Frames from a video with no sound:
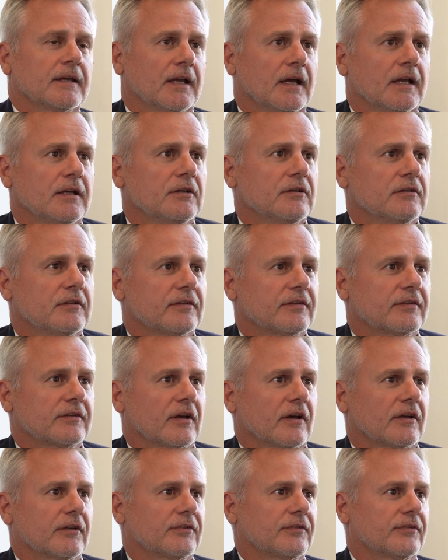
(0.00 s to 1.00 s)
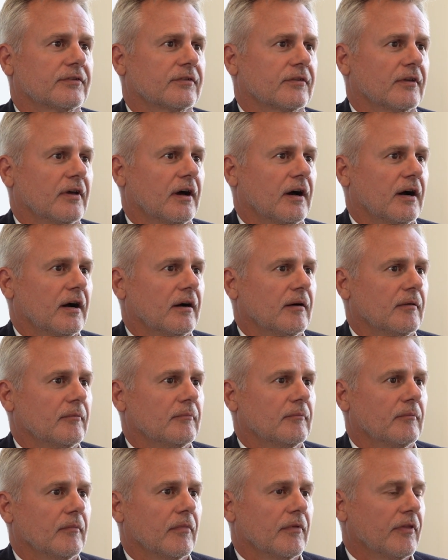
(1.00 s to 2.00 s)
Can you discuss
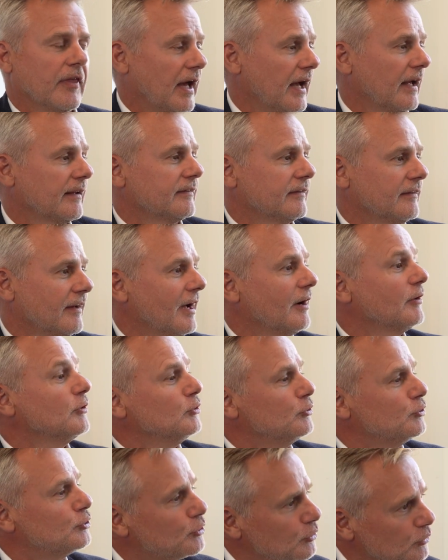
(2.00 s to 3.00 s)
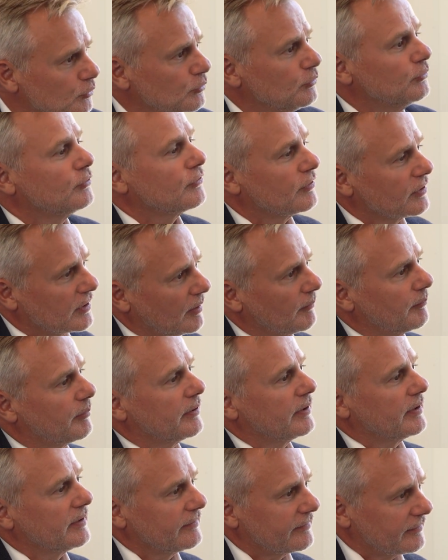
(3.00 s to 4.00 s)
that and how you choose the
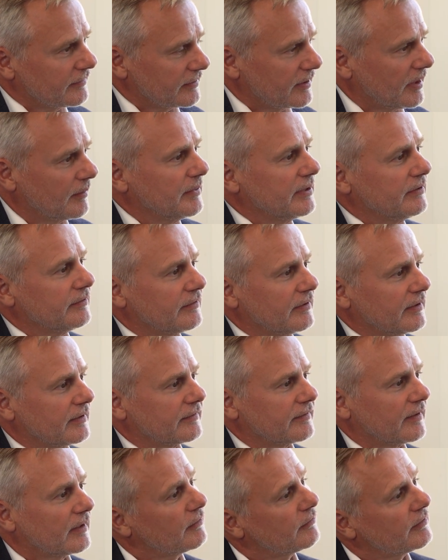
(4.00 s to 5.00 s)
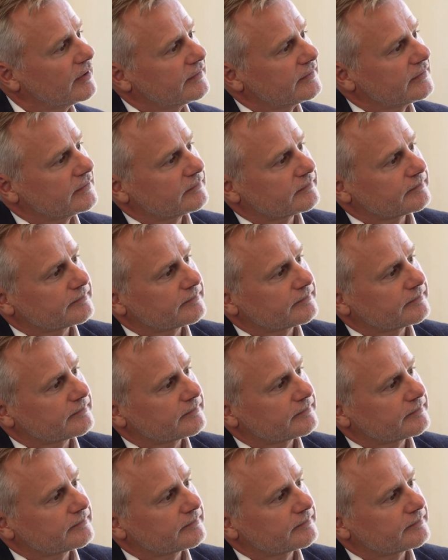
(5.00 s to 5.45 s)
companies that come into the accelerator?